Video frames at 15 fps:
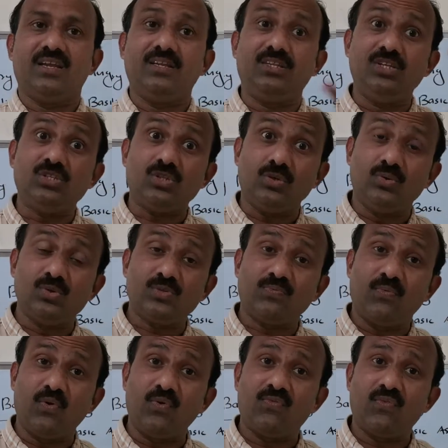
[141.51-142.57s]
It is
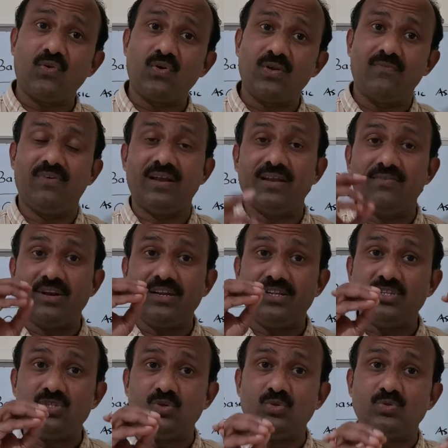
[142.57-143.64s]
useful for whenever it
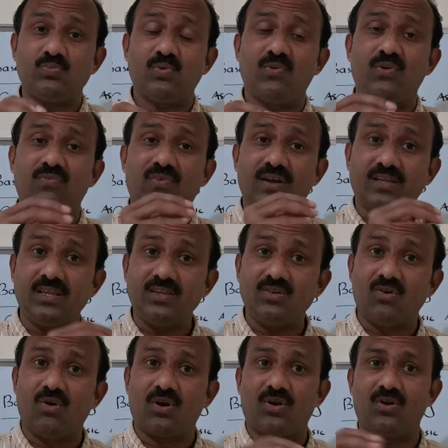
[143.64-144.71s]
is useful for working
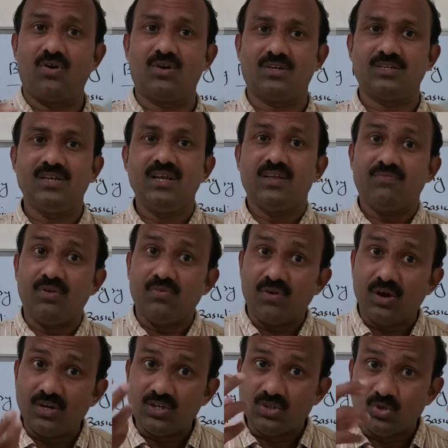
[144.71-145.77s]
or not. We
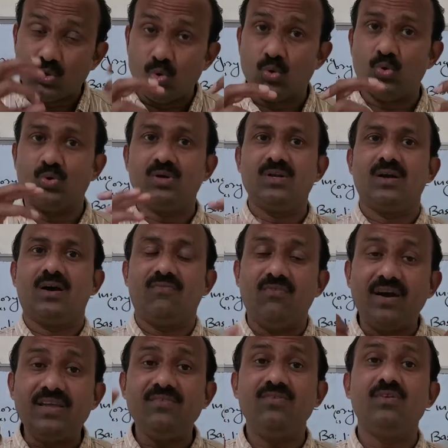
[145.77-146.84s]
want to know
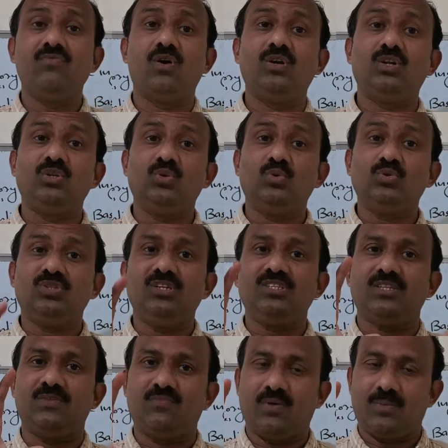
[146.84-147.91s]
why we want to know these
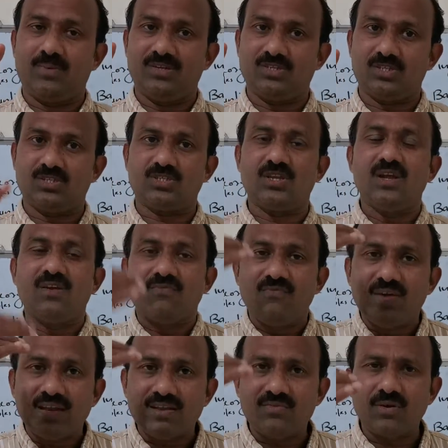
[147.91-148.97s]
informations.
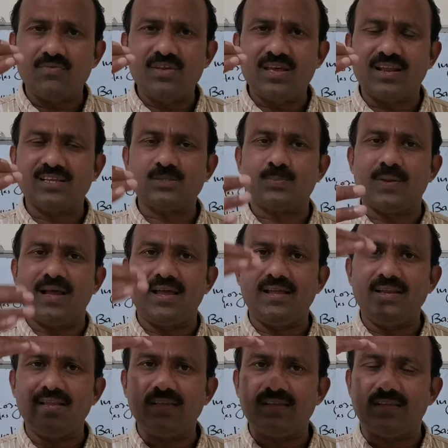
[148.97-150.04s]
Whenever we are
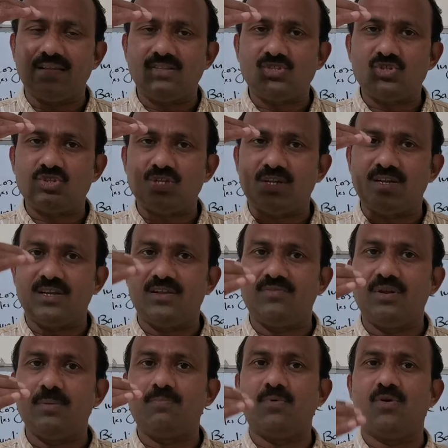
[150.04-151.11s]
explaining each and
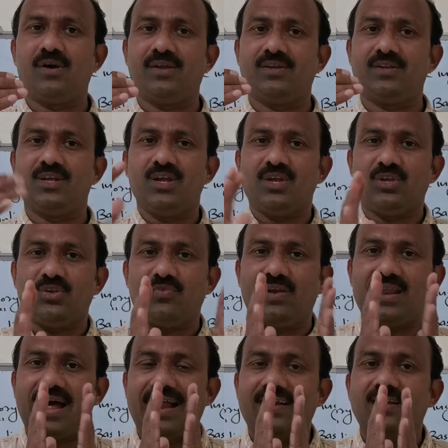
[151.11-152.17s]
every point, you
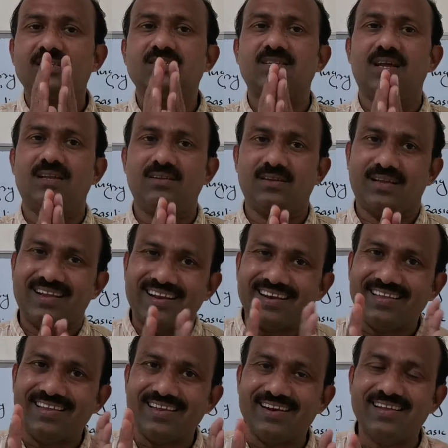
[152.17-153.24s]
will understand
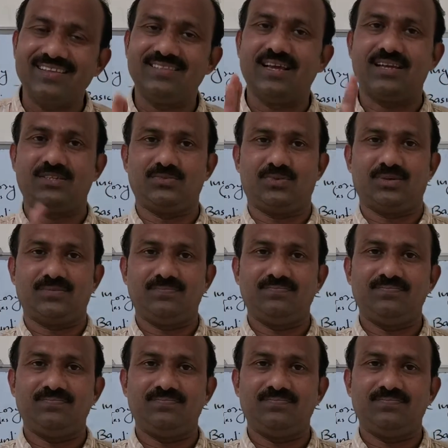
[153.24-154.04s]
clearly that one.